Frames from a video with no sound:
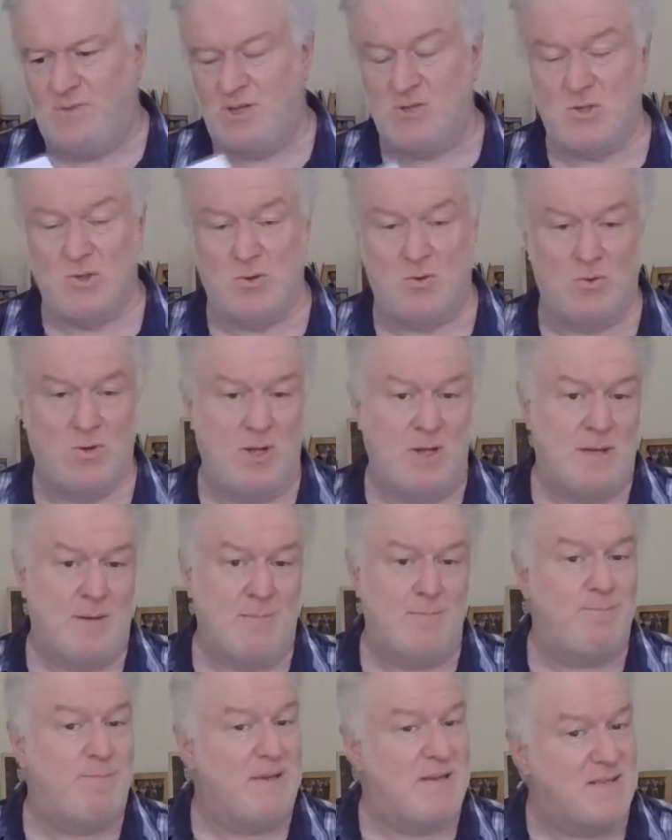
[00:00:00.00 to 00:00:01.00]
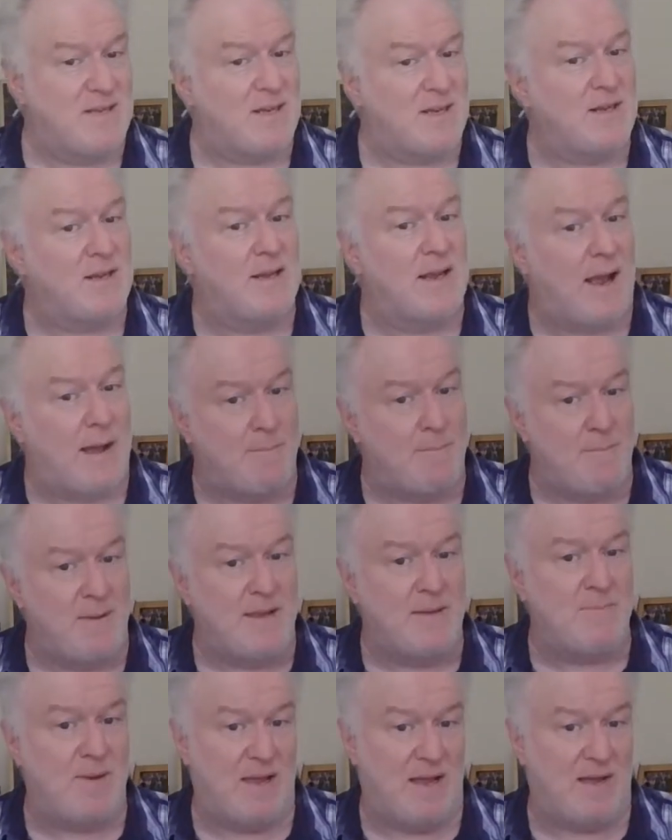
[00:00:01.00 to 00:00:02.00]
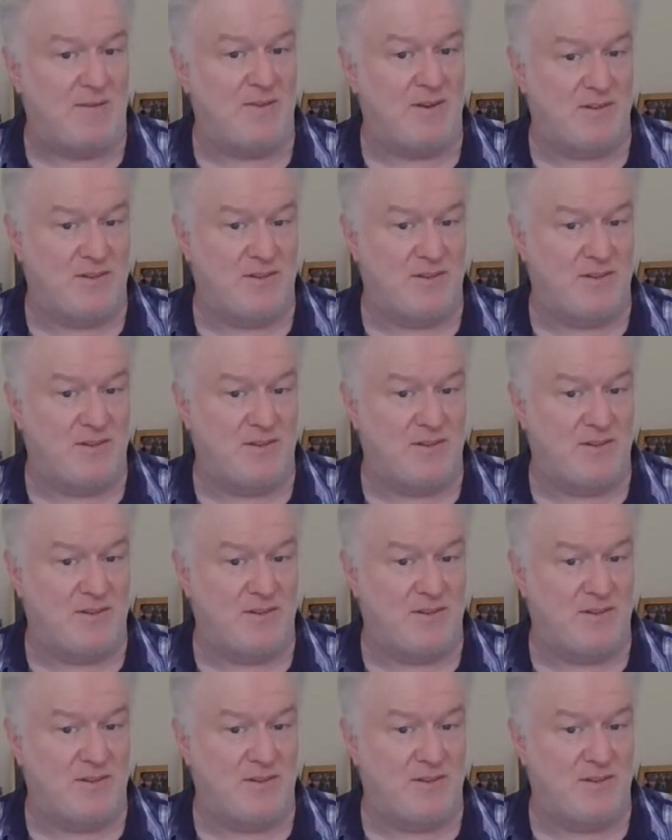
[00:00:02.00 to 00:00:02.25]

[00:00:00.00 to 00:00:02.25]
So basically, I might be having